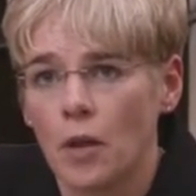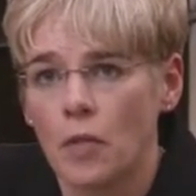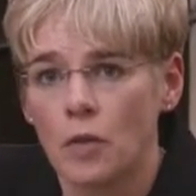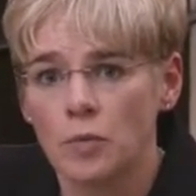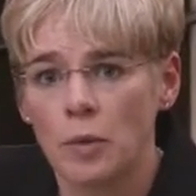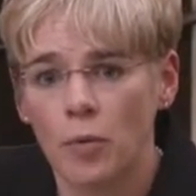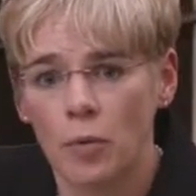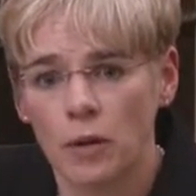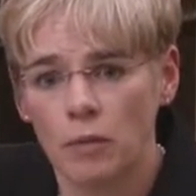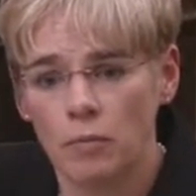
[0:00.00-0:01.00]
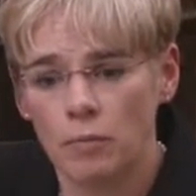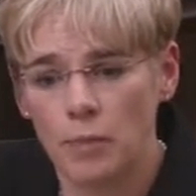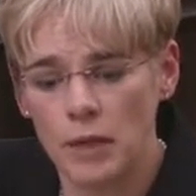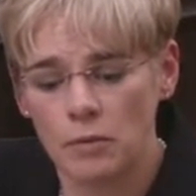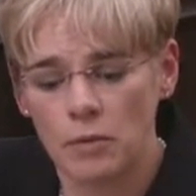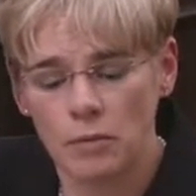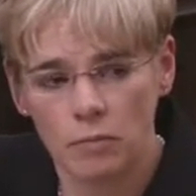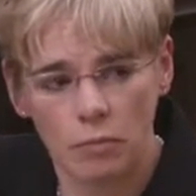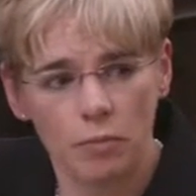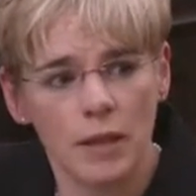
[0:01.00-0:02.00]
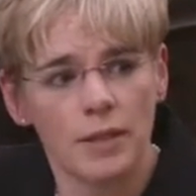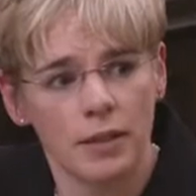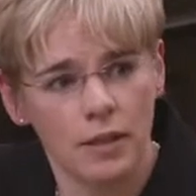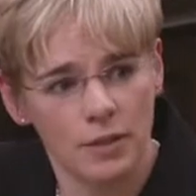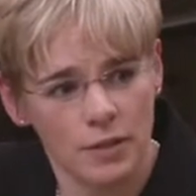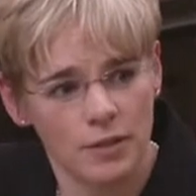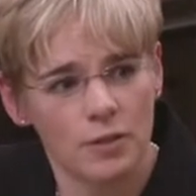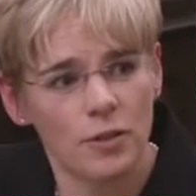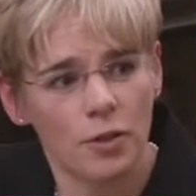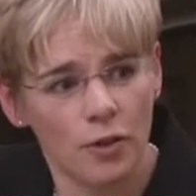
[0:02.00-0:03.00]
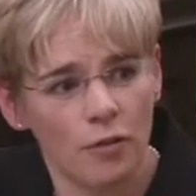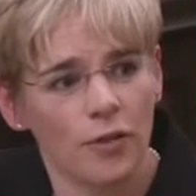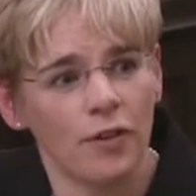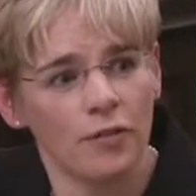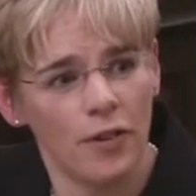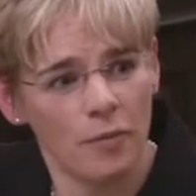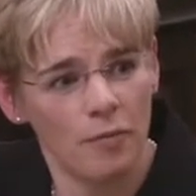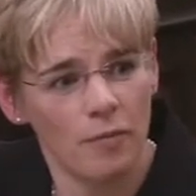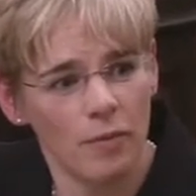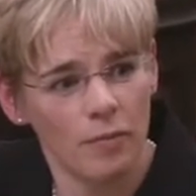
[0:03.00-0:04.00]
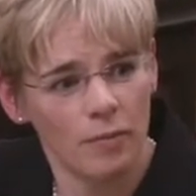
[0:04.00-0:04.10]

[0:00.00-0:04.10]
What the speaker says: those people would be basically just turned over from